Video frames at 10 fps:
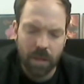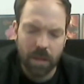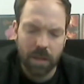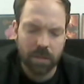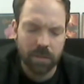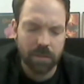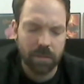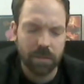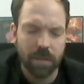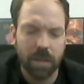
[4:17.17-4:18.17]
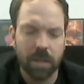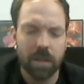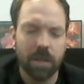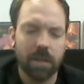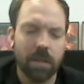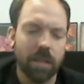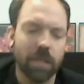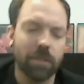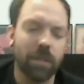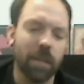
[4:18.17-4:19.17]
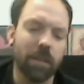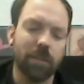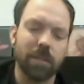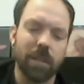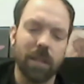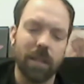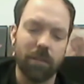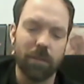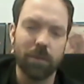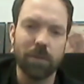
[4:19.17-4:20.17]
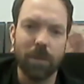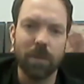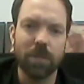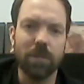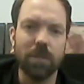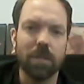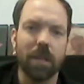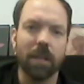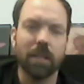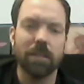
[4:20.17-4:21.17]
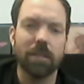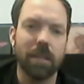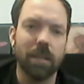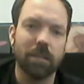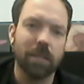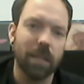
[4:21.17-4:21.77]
and he connected like those pictures, like he said,